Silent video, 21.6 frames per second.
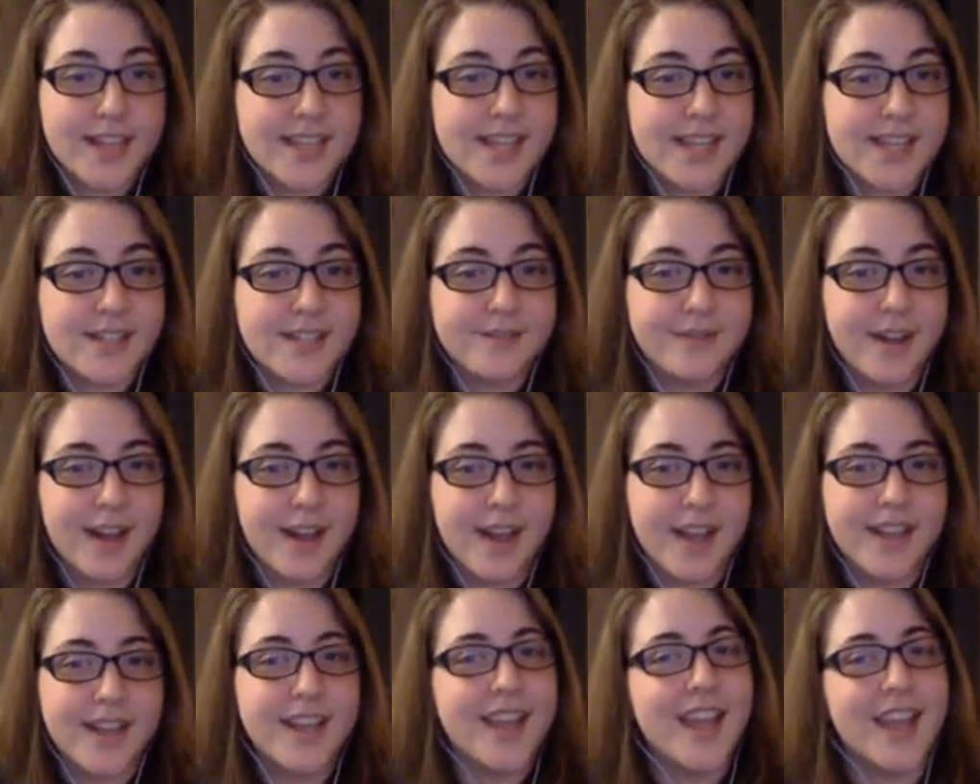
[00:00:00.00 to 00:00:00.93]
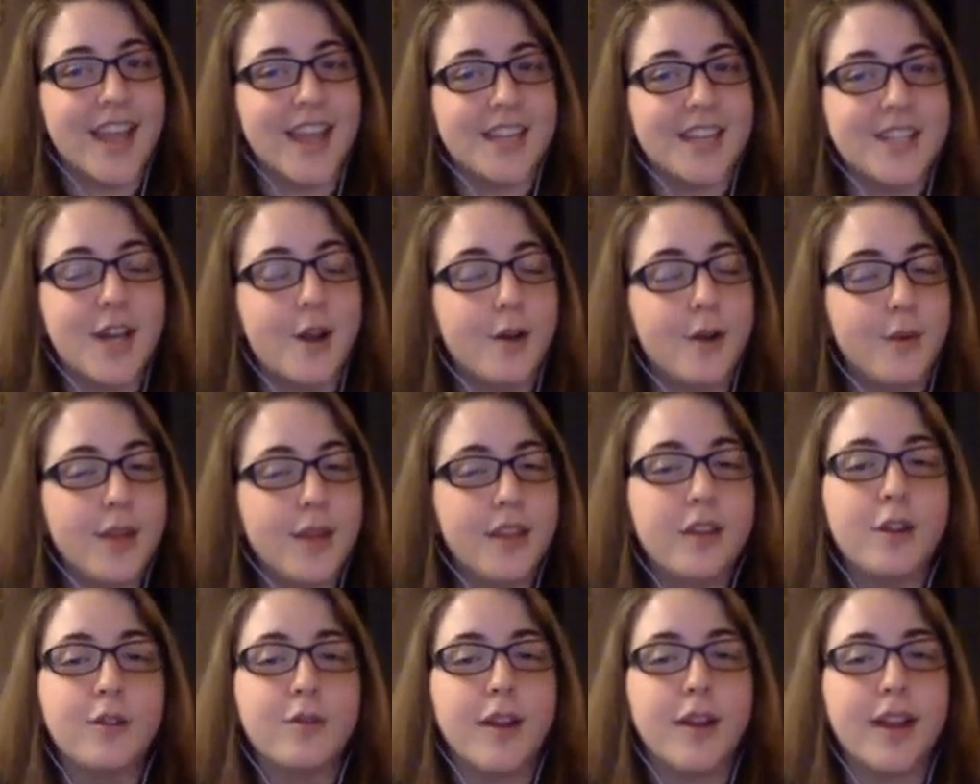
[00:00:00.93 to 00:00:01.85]
identified a
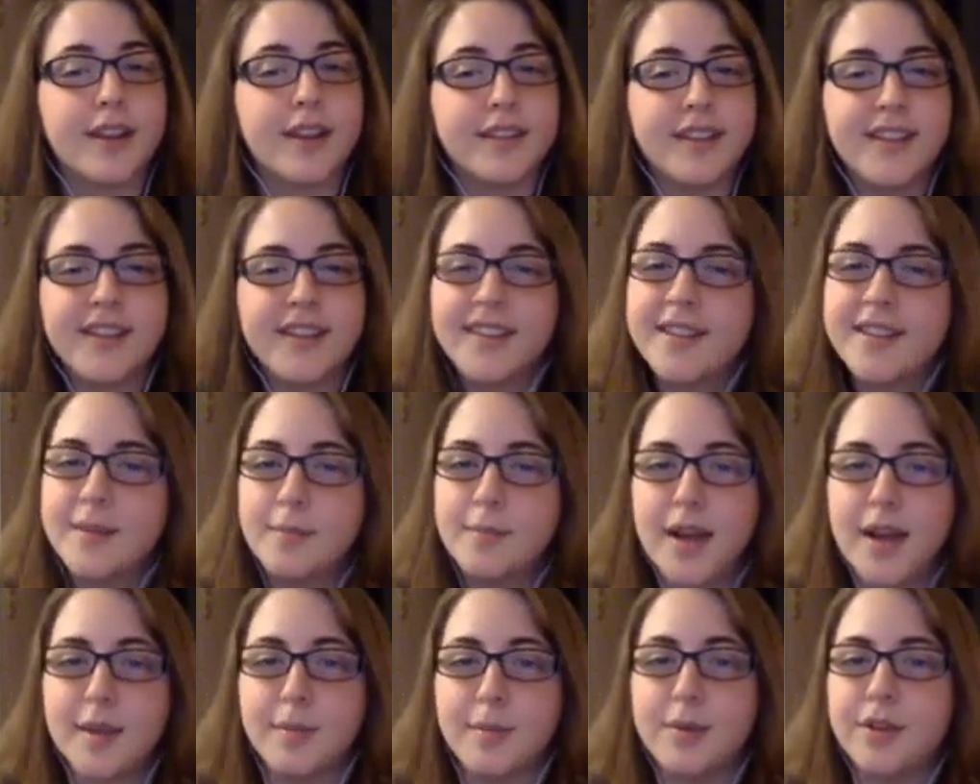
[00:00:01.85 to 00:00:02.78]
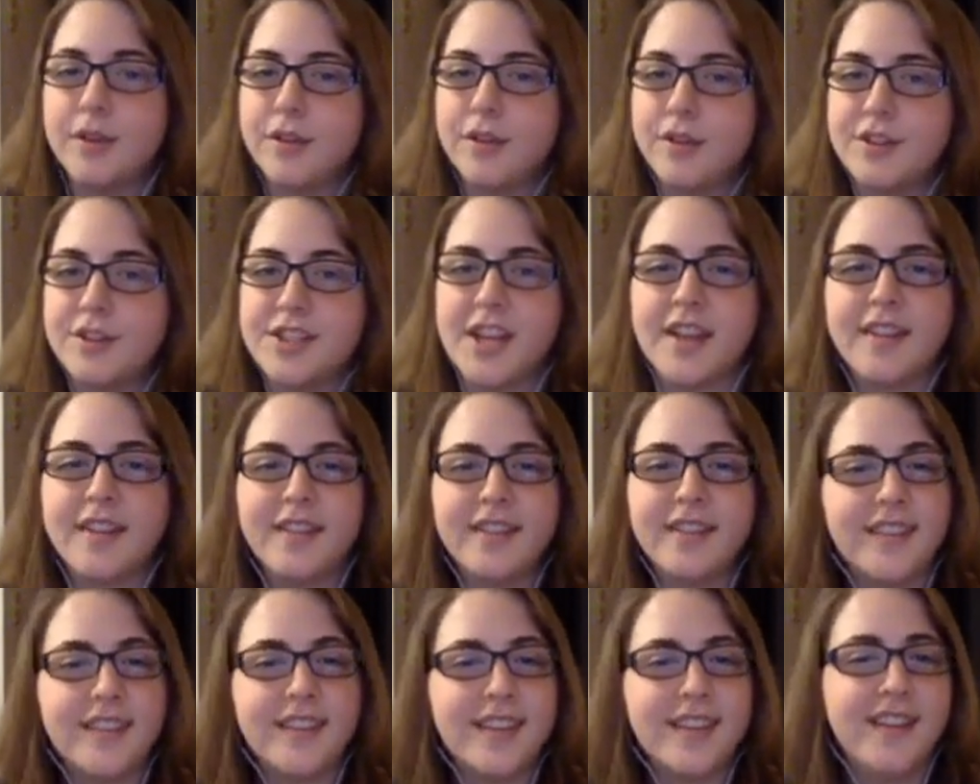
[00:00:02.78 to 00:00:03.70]
TOE correctly by pure
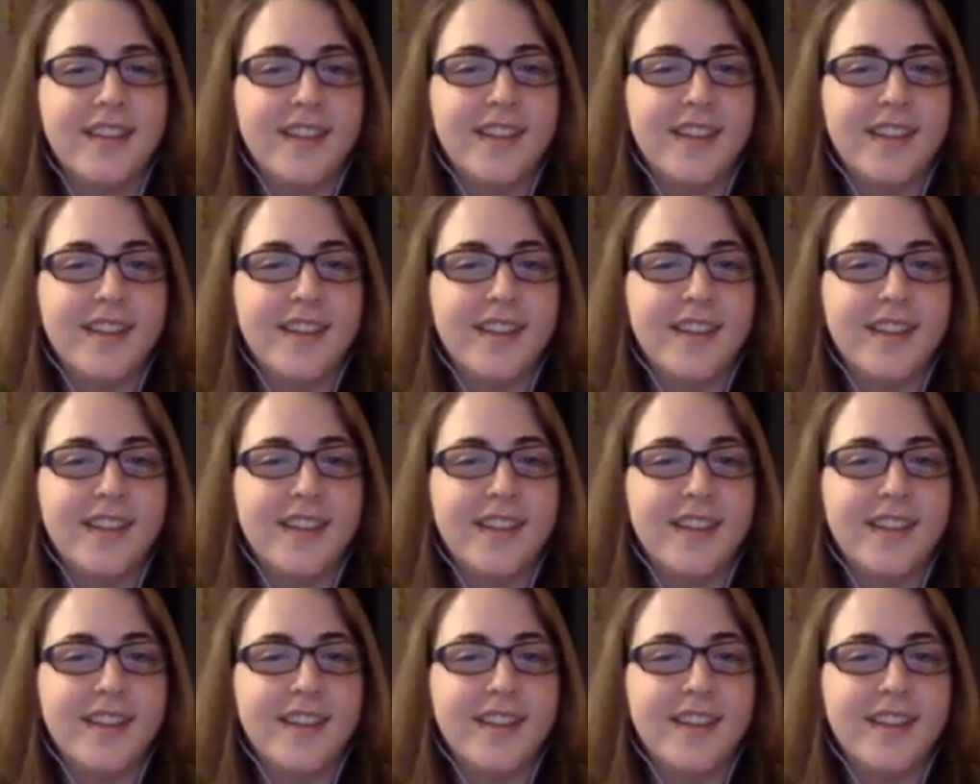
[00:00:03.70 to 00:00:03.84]
chance.